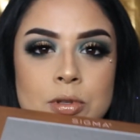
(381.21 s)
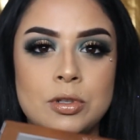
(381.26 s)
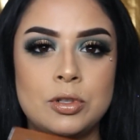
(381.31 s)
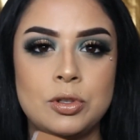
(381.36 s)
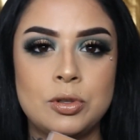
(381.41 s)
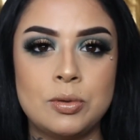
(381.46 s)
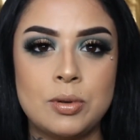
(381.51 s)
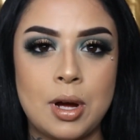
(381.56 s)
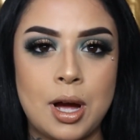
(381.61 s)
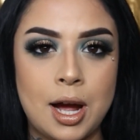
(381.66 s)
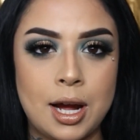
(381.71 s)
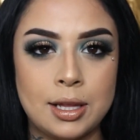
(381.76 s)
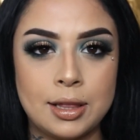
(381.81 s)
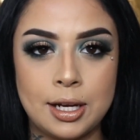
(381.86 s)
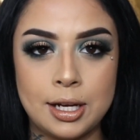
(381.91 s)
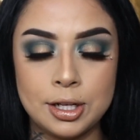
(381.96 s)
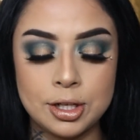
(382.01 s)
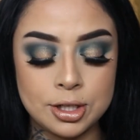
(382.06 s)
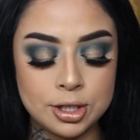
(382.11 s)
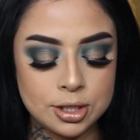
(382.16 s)
with the 2
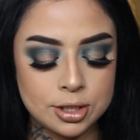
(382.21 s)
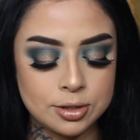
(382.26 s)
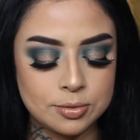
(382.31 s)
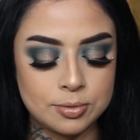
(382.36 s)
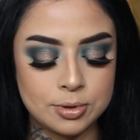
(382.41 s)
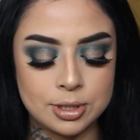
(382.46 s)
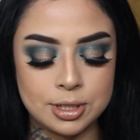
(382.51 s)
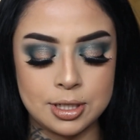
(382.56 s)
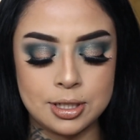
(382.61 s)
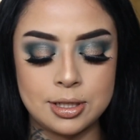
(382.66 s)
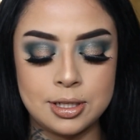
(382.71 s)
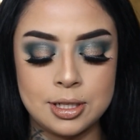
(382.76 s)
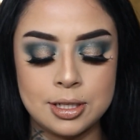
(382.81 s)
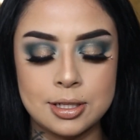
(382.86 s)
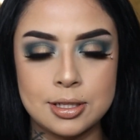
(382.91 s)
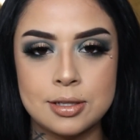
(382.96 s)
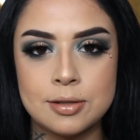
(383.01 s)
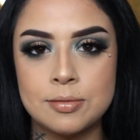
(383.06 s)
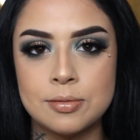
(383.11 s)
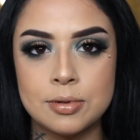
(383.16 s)
highlighters, which I
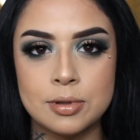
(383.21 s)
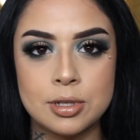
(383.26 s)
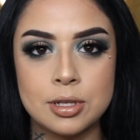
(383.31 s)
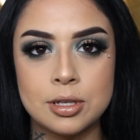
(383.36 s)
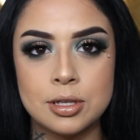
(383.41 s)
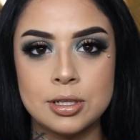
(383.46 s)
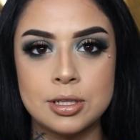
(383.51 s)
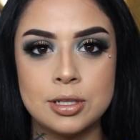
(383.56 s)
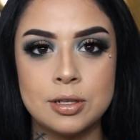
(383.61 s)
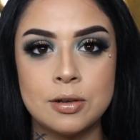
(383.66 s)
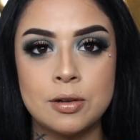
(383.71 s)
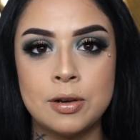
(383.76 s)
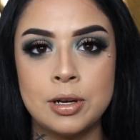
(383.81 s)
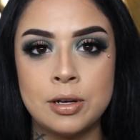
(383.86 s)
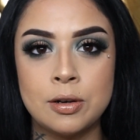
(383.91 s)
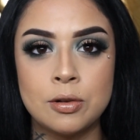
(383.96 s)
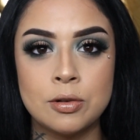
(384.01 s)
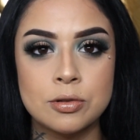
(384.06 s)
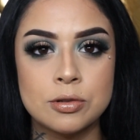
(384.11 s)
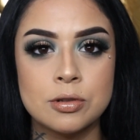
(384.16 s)
think is a really good deal,
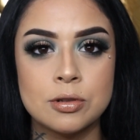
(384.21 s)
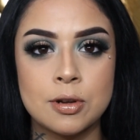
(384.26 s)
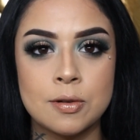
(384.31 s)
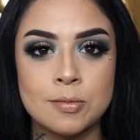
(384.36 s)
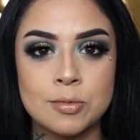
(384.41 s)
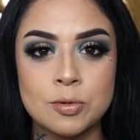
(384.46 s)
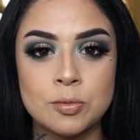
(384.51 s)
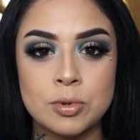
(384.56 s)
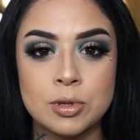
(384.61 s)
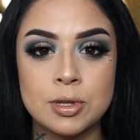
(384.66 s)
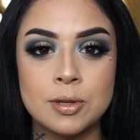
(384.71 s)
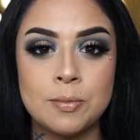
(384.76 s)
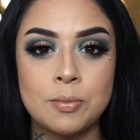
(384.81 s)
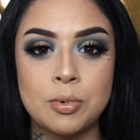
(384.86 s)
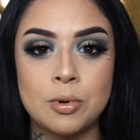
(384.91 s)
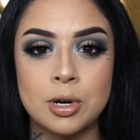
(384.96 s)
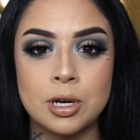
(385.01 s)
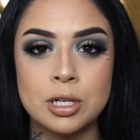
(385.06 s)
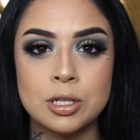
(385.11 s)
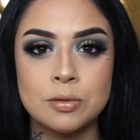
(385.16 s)
and also comes with the
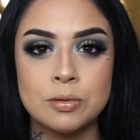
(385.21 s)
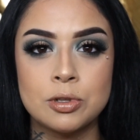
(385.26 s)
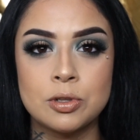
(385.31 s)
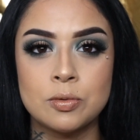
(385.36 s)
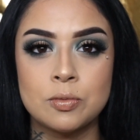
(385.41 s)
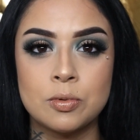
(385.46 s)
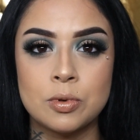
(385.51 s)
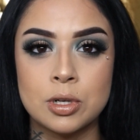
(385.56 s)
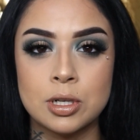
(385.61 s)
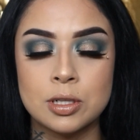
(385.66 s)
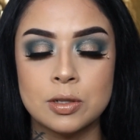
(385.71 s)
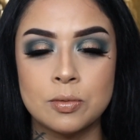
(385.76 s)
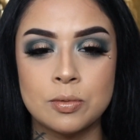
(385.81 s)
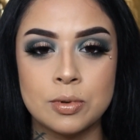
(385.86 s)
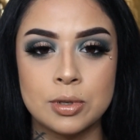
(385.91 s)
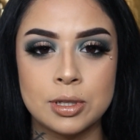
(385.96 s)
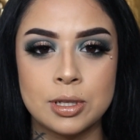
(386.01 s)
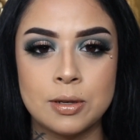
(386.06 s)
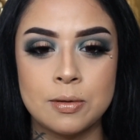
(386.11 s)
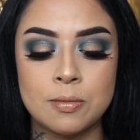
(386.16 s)
brush, which worked
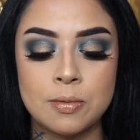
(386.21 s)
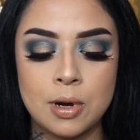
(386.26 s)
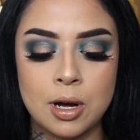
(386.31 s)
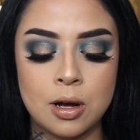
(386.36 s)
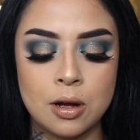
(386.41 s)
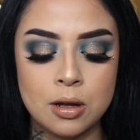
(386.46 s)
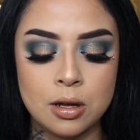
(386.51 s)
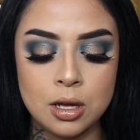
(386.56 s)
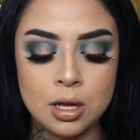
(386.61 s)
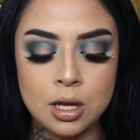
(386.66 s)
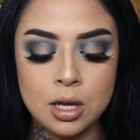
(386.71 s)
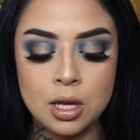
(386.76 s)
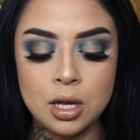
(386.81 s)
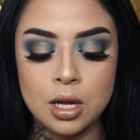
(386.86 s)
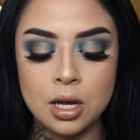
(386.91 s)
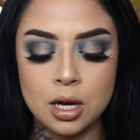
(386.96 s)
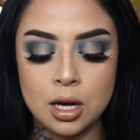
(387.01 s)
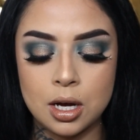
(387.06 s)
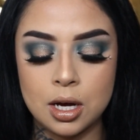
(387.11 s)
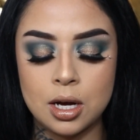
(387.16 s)
really well.
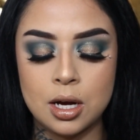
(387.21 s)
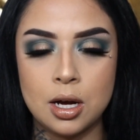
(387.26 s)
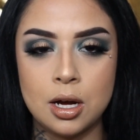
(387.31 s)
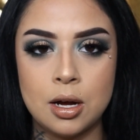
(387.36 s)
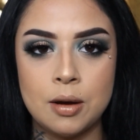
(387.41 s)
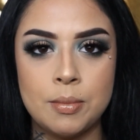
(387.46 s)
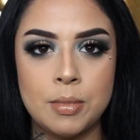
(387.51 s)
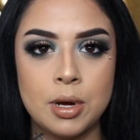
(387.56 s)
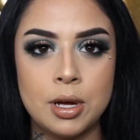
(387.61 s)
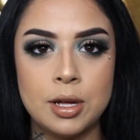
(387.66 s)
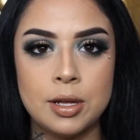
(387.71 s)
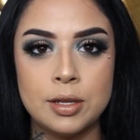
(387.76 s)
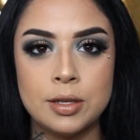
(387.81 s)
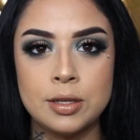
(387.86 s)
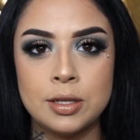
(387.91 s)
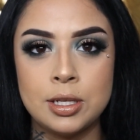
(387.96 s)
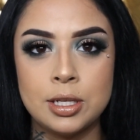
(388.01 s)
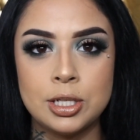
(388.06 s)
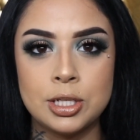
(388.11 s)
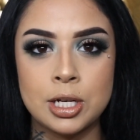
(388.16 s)

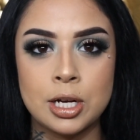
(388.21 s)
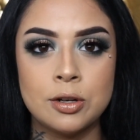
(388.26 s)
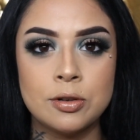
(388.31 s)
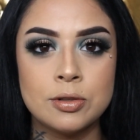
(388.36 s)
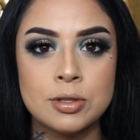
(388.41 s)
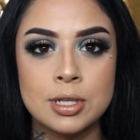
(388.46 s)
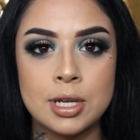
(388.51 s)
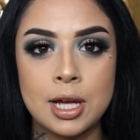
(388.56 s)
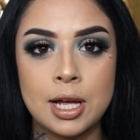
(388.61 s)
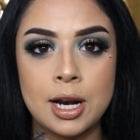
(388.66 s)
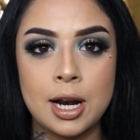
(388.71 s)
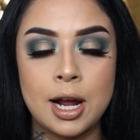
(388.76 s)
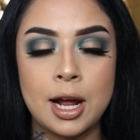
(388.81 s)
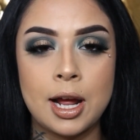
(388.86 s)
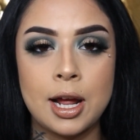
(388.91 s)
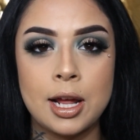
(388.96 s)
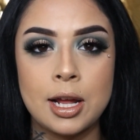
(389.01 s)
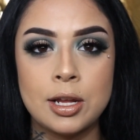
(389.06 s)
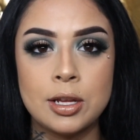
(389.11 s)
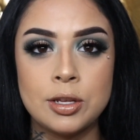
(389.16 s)
The shadows that
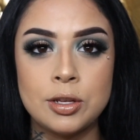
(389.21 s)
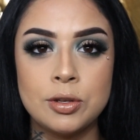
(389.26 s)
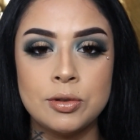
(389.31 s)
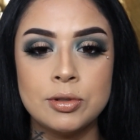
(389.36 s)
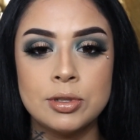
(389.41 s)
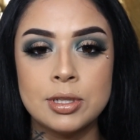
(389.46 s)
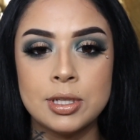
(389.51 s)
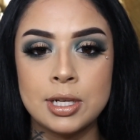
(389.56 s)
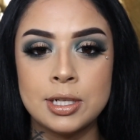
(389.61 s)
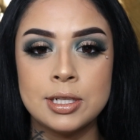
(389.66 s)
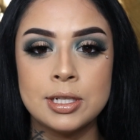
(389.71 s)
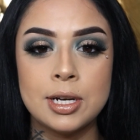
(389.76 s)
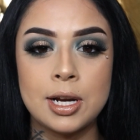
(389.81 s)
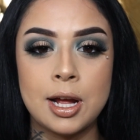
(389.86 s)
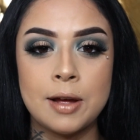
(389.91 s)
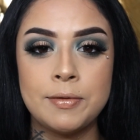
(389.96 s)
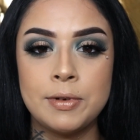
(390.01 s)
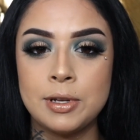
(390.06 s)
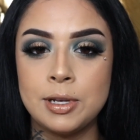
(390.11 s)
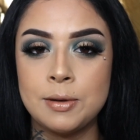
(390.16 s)
I used, I didn't
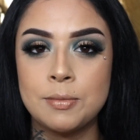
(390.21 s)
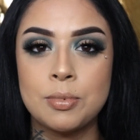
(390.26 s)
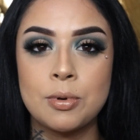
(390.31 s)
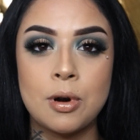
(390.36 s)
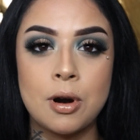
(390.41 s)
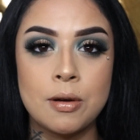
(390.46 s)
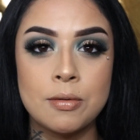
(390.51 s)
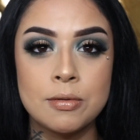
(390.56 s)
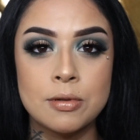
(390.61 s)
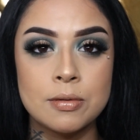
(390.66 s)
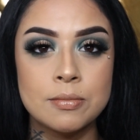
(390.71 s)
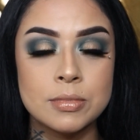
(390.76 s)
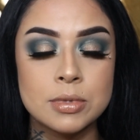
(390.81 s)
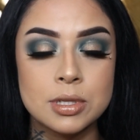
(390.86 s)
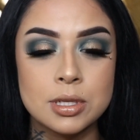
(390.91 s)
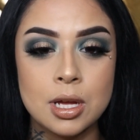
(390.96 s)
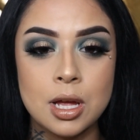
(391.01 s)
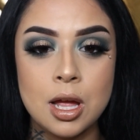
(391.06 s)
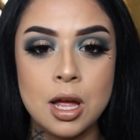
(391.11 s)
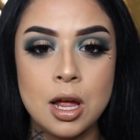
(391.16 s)
have any
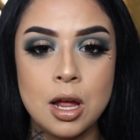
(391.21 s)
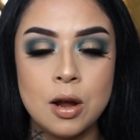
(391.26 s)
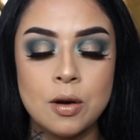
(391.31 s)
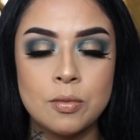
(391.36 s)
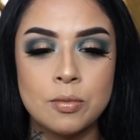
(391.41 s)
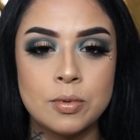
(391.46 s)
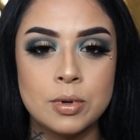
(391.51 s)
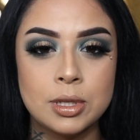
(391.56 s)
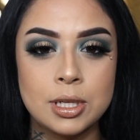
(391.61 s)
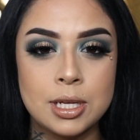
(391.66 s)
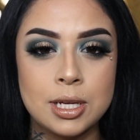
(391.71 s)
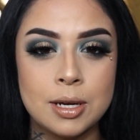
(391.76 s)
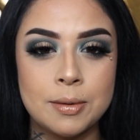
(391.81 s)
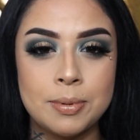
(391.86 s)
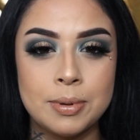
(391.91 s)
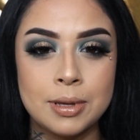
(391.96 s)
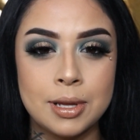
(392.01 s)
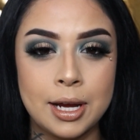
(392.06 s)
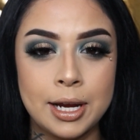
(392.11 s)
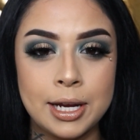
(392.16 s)
problems really
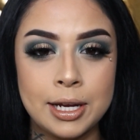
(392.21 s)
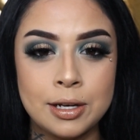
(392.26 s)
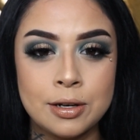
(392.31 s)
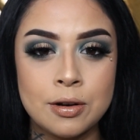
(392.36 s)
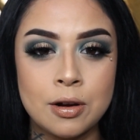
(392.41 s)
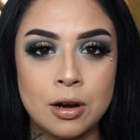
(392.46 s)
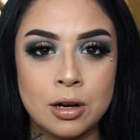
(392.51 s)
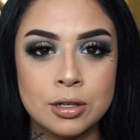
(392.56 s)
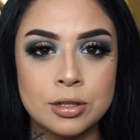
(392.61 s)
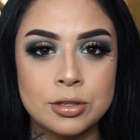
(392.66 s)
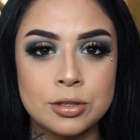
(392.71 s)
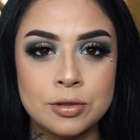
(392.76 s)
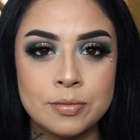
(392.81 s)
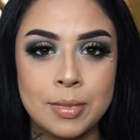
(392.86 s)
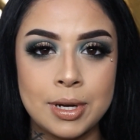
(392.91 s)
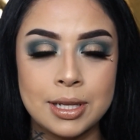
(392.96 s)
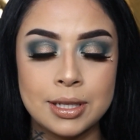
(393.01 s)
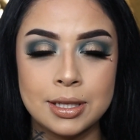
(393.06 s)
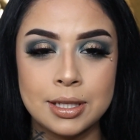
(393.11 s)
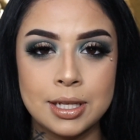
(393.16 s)
applying onto
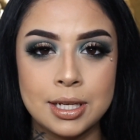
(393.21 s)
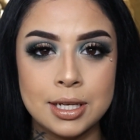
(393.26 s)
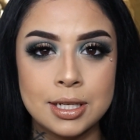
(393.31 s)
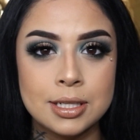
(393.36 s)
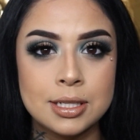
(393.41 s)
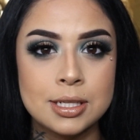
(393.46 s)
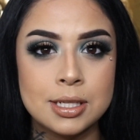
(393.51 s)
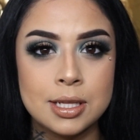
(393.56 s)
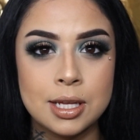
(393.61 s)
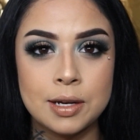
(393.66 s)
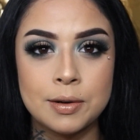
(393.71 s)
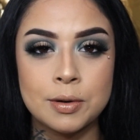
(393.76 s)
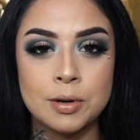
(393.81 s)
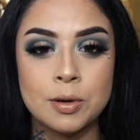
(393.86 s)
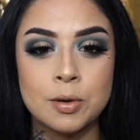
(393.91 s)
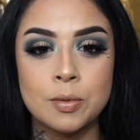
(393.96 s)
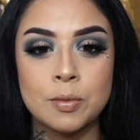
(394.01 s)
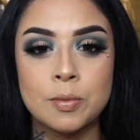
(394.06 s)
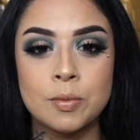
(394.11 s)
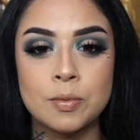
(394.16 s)
my lids.
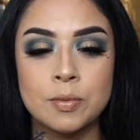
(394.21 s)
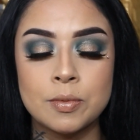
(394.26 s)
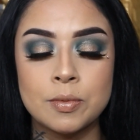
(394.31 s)
The